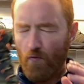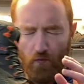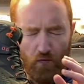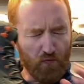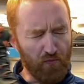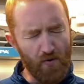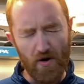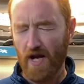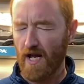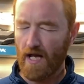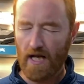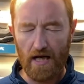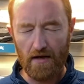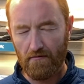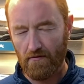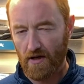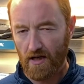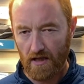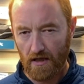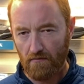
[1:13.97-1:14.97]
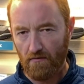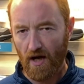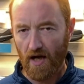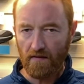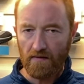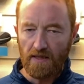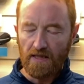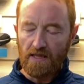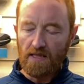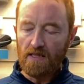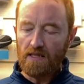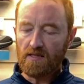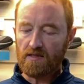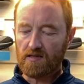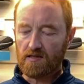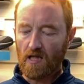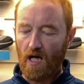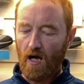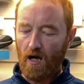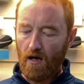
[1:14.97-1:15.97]
really well.
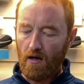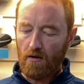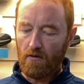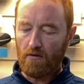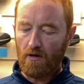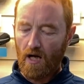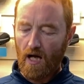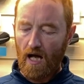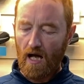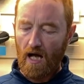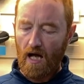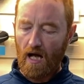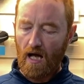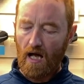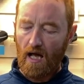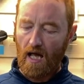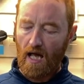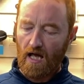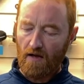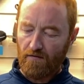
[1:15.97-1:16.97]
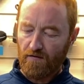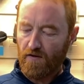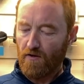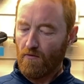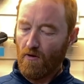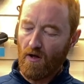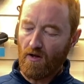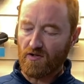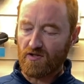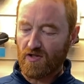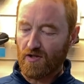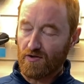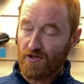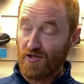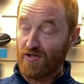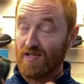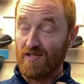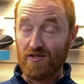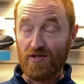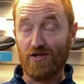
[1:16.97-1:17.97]
So if you're also
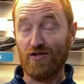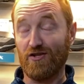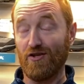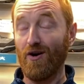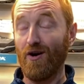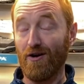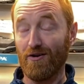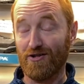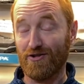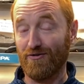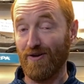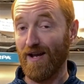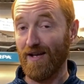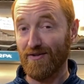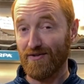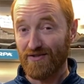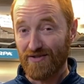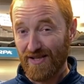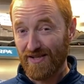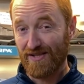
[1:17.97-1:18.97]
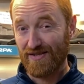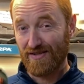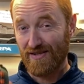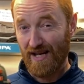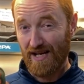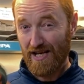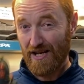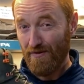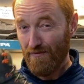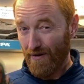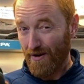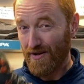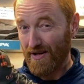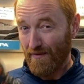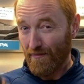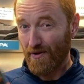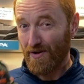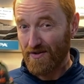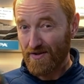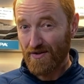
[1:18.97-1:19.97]
just into shorter trails, this, and you want
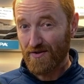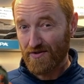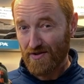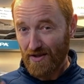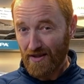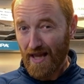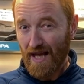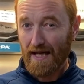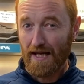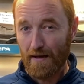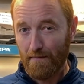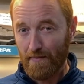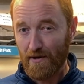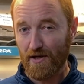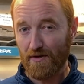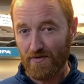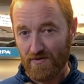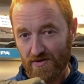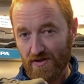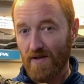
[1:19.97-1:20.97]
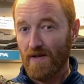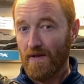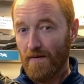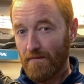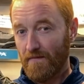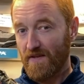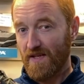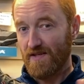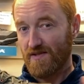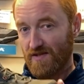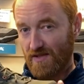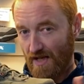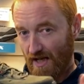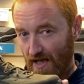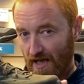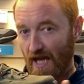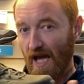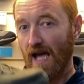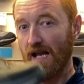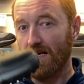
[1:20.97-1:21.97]
one of those lighter boots, this
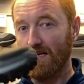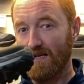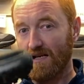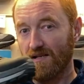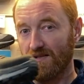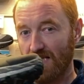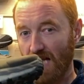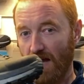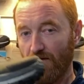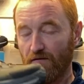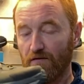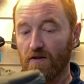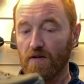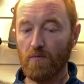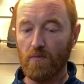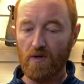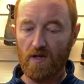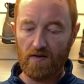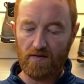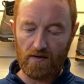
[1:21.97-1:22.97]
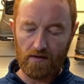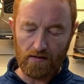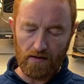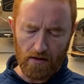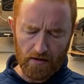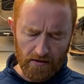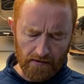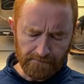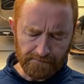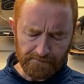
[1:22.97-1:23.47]
again is definitely worth a look.